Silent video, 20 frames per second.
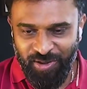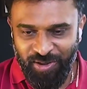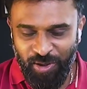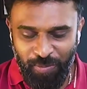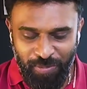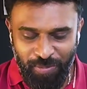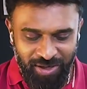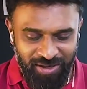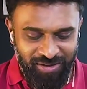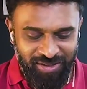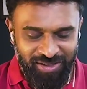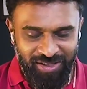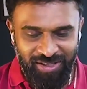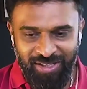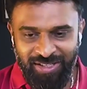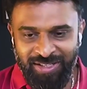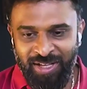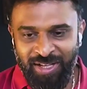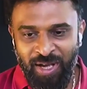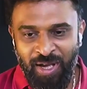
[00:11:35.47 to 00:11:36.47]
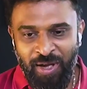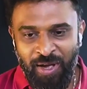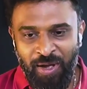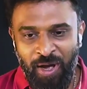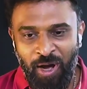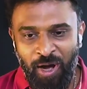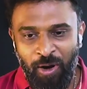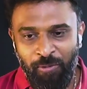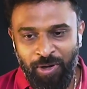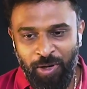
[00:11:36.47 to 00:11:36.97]
saw a partner thing is,
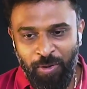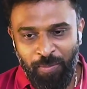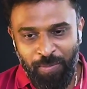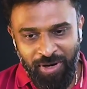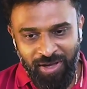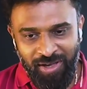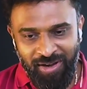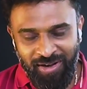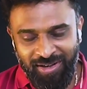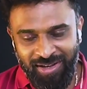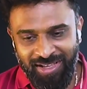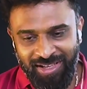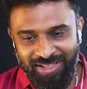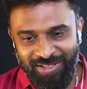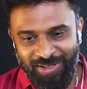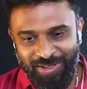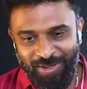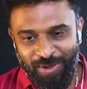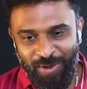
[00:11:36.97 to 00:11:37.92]
how will you prioritize?